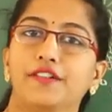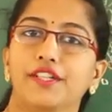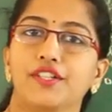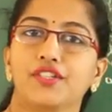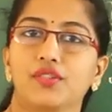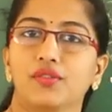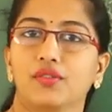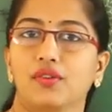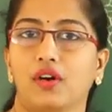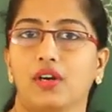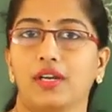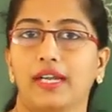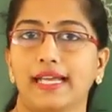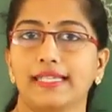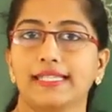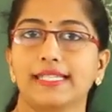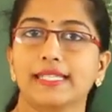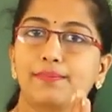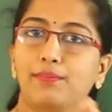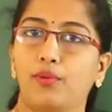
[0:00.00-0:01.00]
tissue called
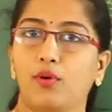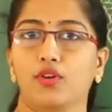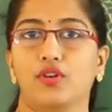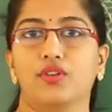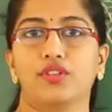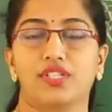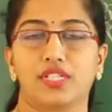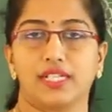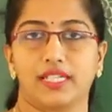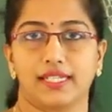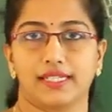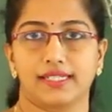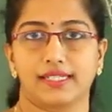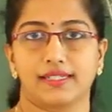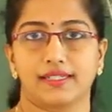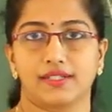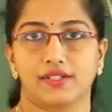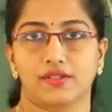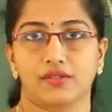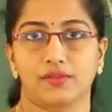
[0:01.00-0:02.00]
as sporogenous
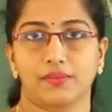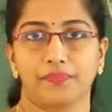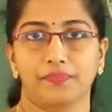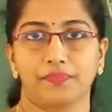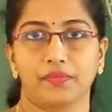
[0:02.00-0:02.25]
tissue,